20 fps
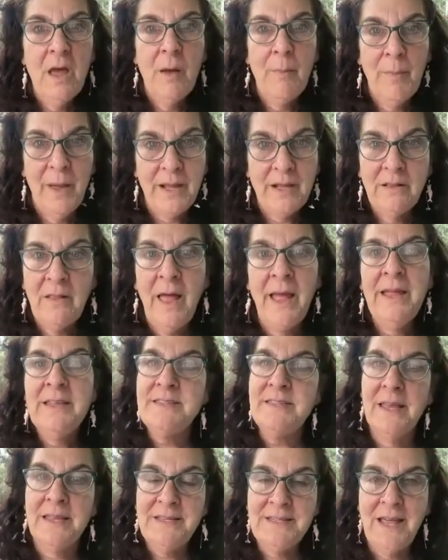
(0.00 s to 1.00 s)
my clients
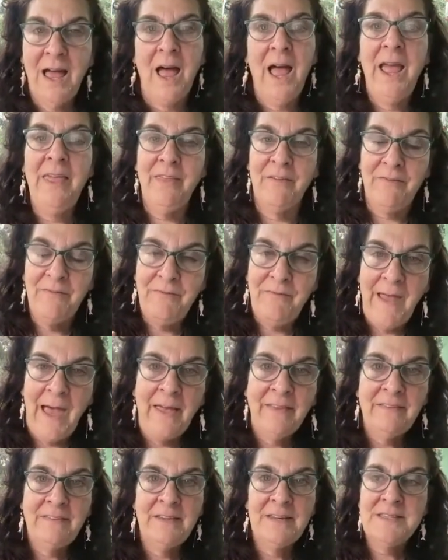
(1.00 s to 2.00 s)
that die the
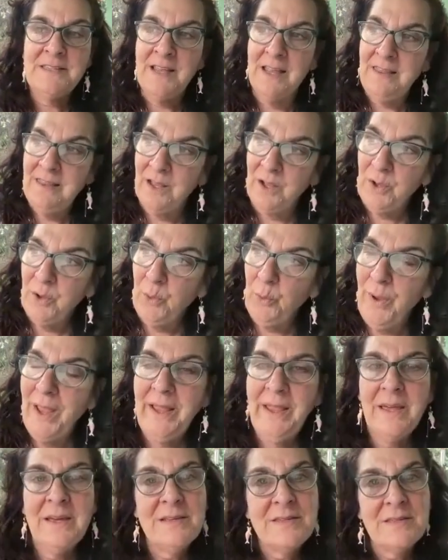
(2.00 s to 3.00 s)
fastest and the
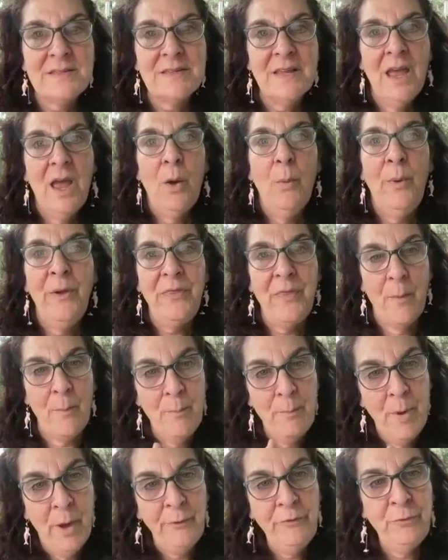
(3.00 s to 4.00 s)
quickest with the
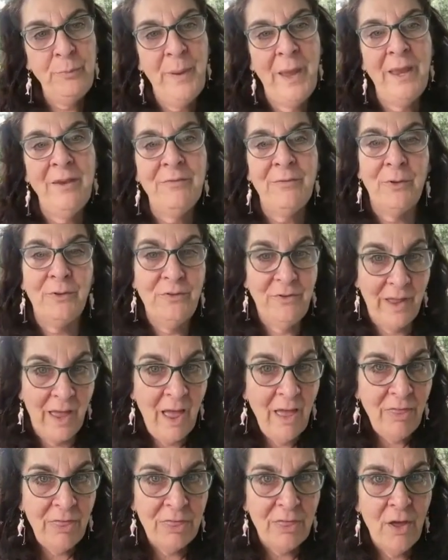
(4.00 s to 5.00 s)
most painful
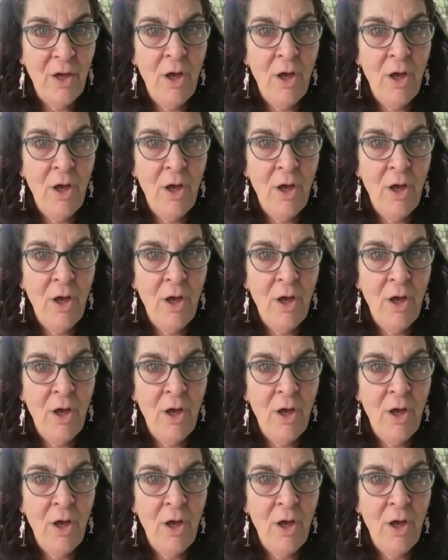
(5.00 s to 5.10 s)
death